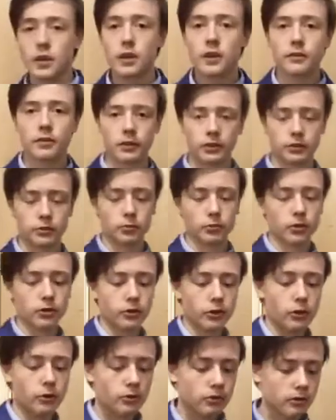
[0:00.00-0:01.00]
first you want
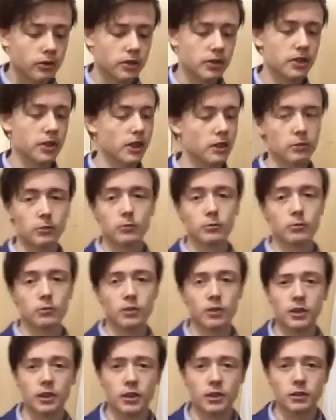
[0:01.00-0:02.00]
to do is you want
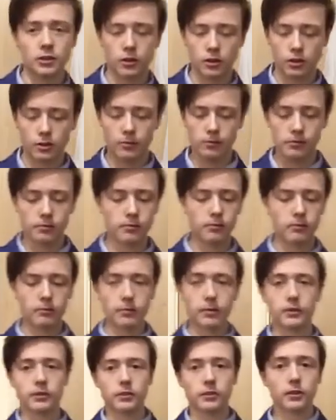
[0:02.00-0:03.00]
to get your comb.
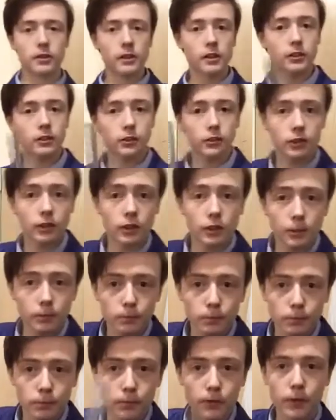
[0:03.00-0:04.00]
See, it is a comb.
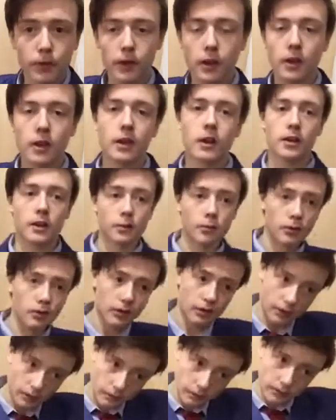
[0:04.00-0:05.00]
And you want
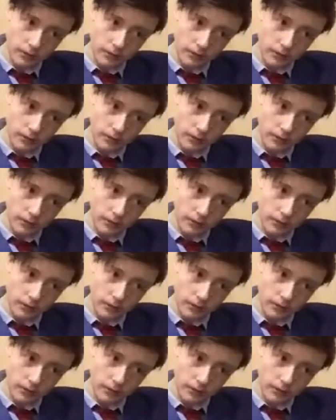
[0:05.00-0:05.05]
to